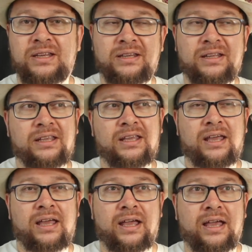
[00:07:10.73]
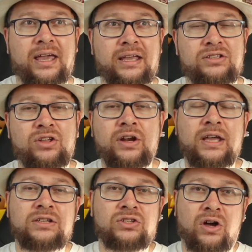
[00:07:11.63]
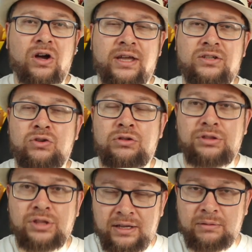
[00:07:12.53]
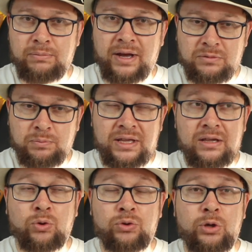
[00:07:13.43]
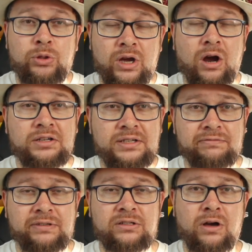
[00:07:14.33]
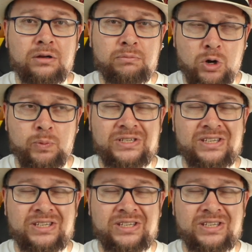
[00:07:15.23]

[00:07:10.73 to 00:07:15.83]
And it's not as dark as you think it might be, although there are definitely dark moments.